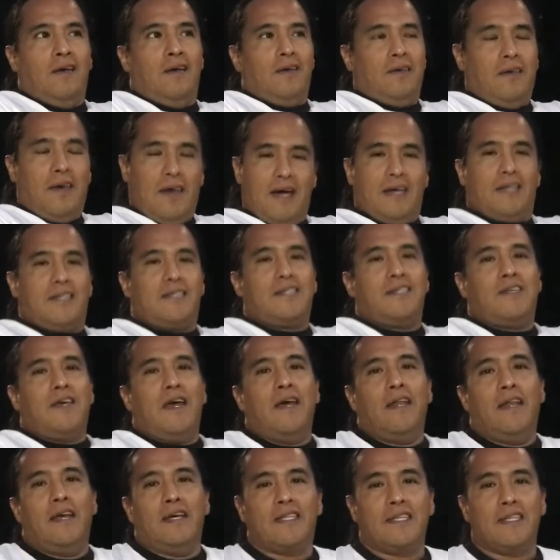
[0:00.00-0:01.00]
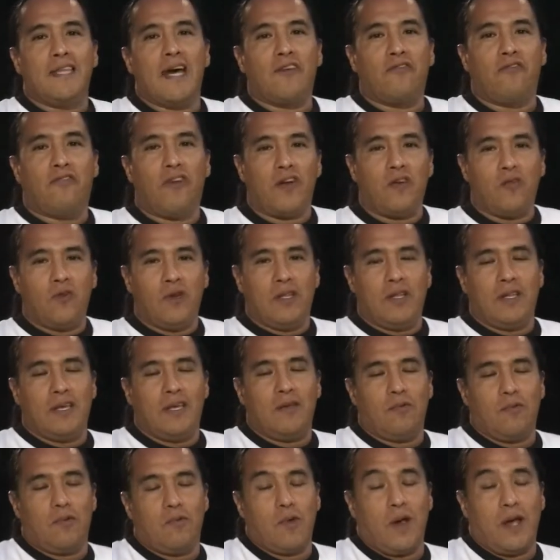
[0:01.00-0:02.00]
Yes, and it's not
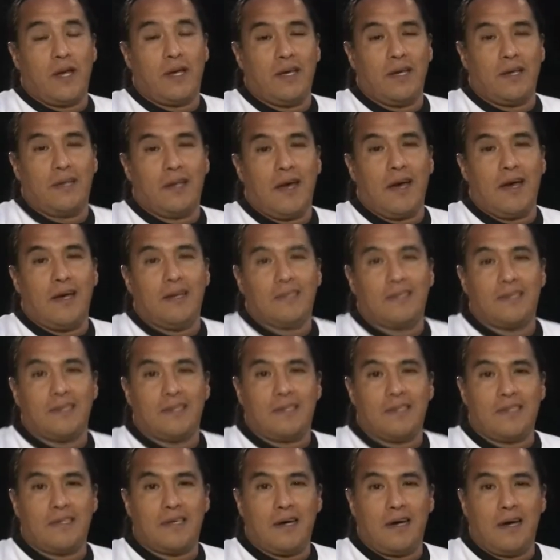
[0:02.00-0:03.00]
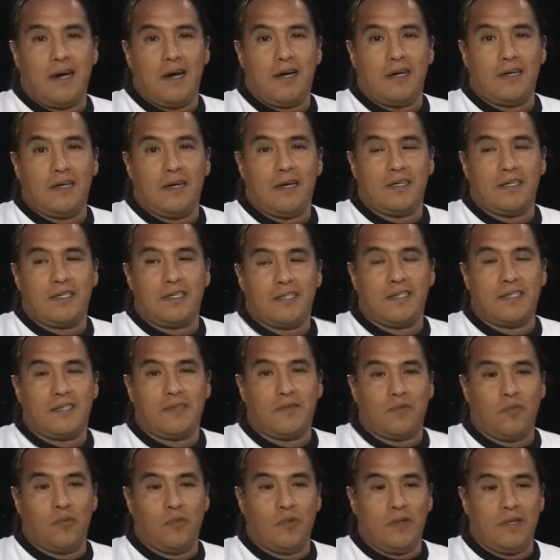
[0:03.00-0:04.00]
federally recognized. It's
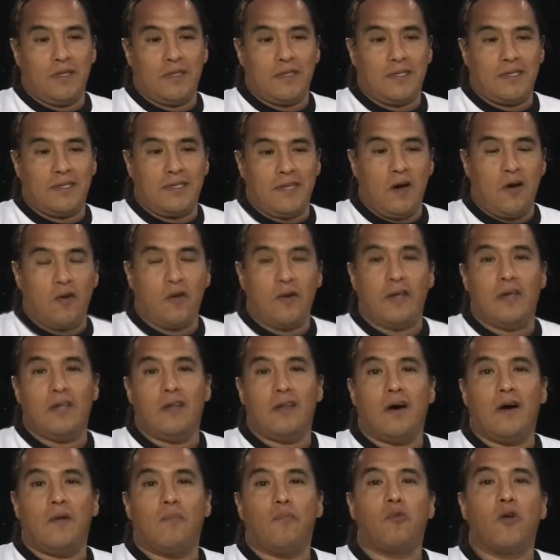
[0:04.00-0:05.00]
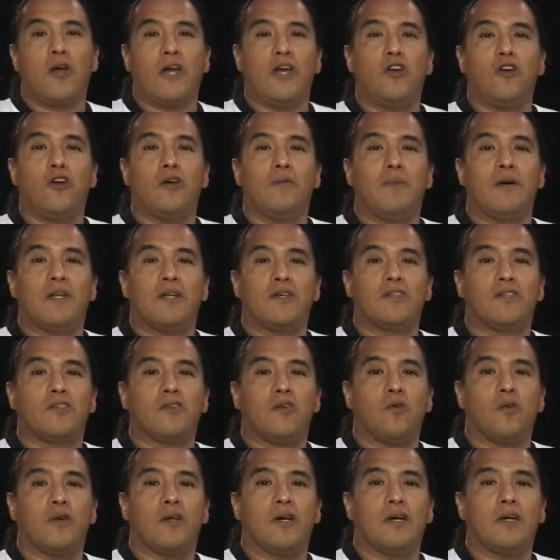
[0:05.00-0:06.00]
down in Brainerd,
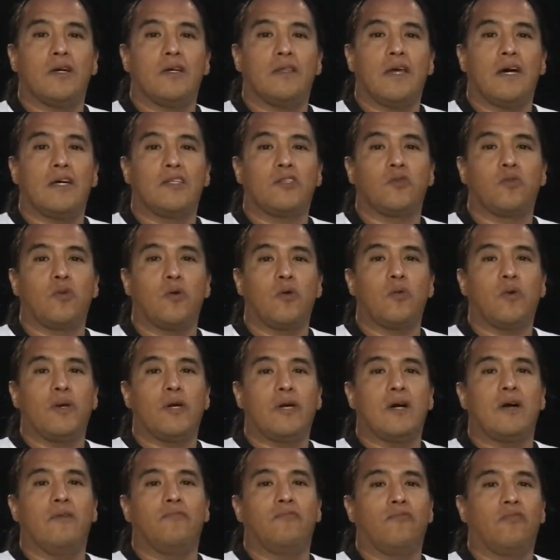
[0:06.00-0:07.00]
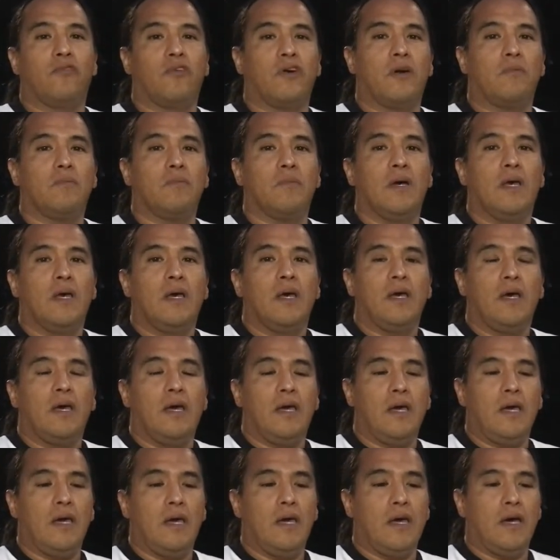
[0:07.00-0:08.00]
Minnesota. That's where we come from,
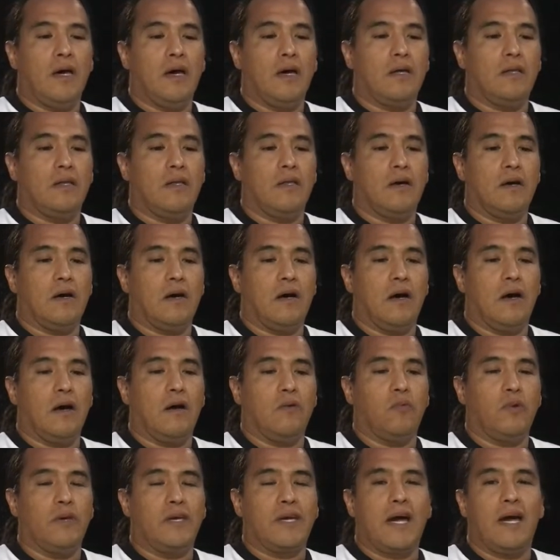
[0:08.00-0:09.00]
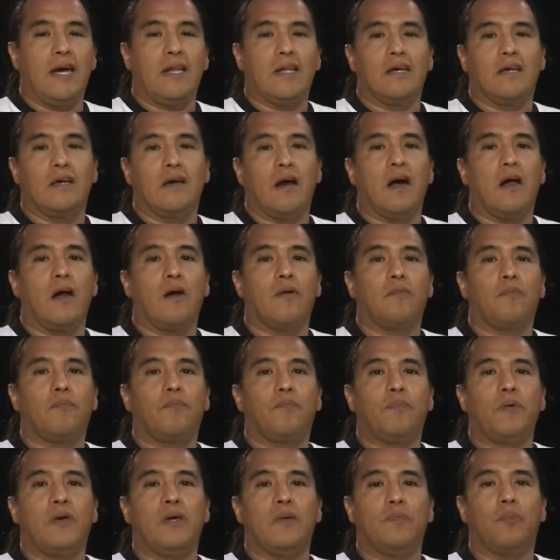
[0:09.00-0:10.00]
and our
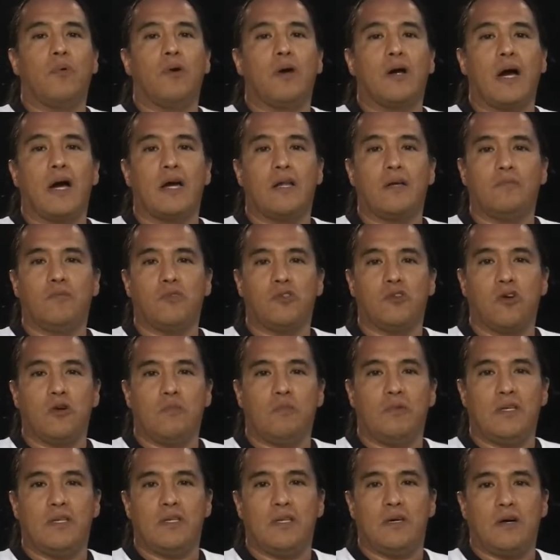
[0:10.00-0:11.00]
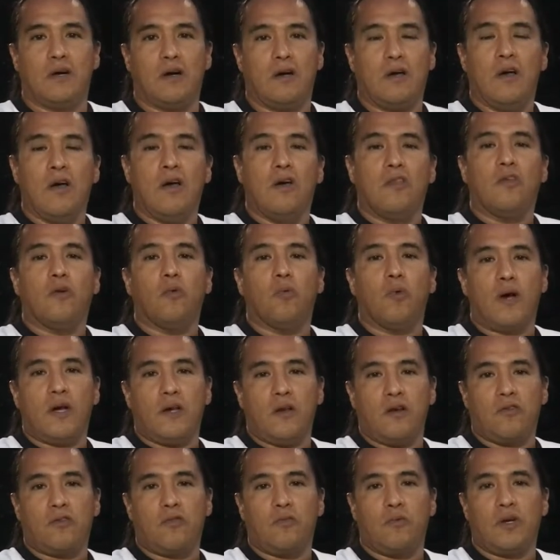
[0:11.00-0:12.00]
people got absorbed into the
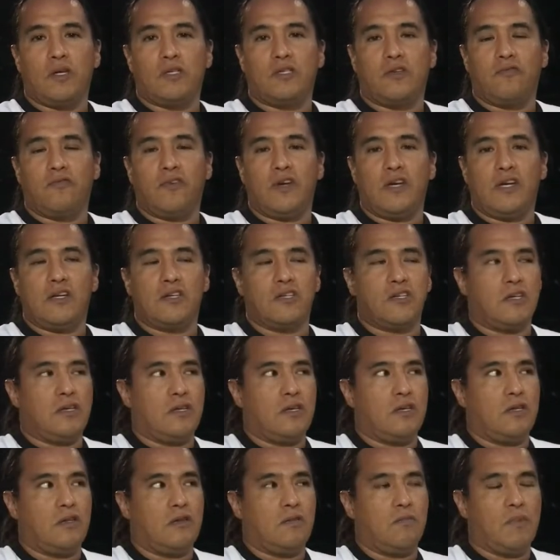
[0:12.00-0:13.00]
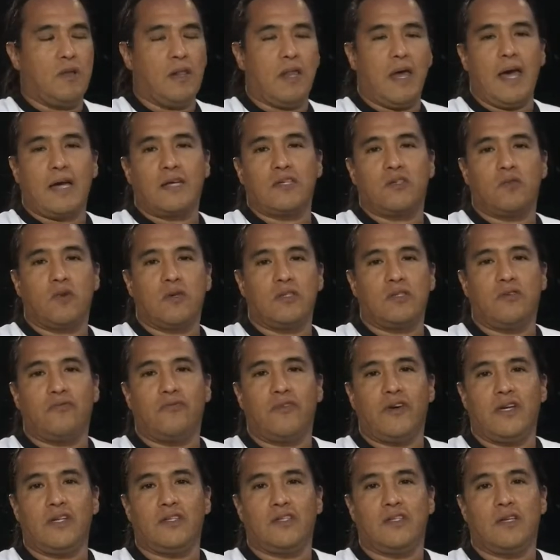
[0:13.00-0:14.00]
White Earth Reservation and Mille Lacs
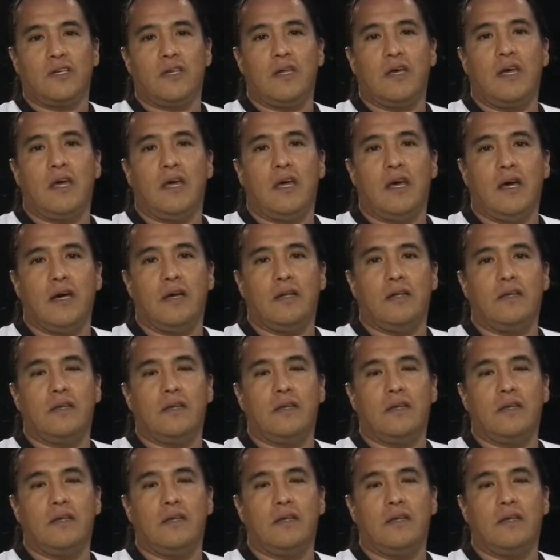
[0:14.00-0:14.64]
Reservation. And,